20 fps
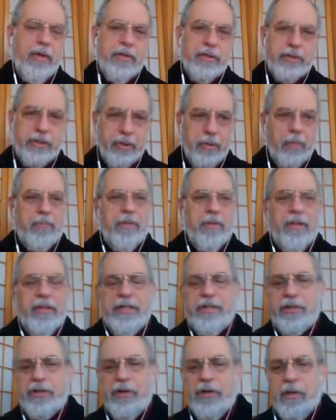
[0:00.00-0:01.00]
So
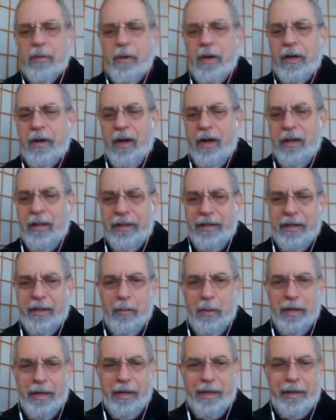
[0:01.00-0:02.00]
let's talk about Holly
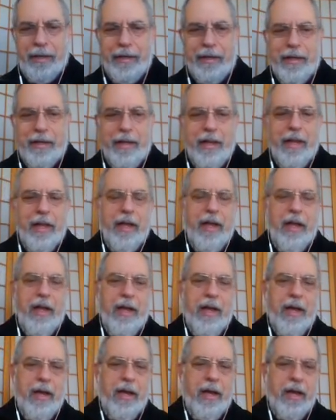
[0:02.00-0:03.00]
and Mike.
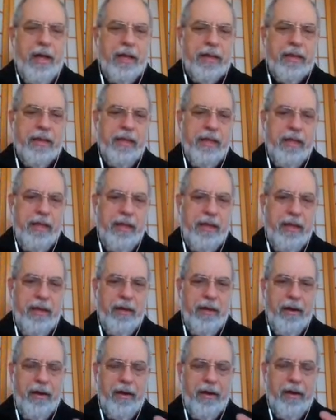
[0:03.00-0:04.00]
The
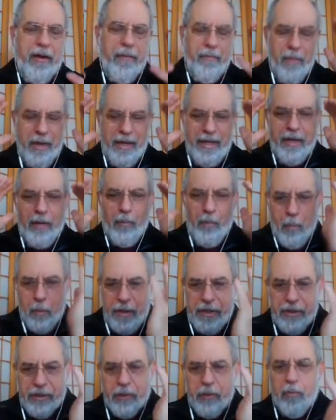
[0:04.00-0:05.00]
My
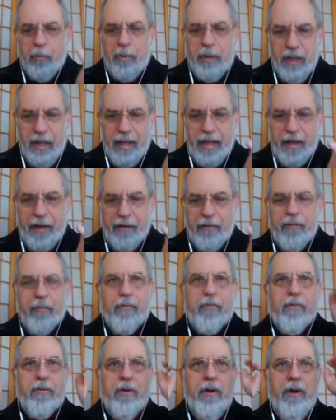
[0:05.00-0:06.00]
original plan
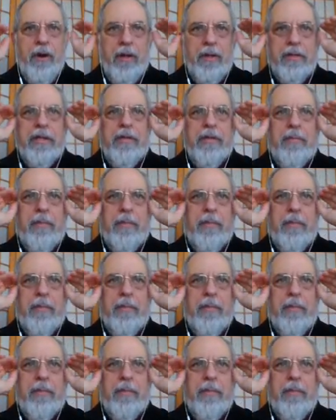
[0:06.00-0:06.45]
for Holly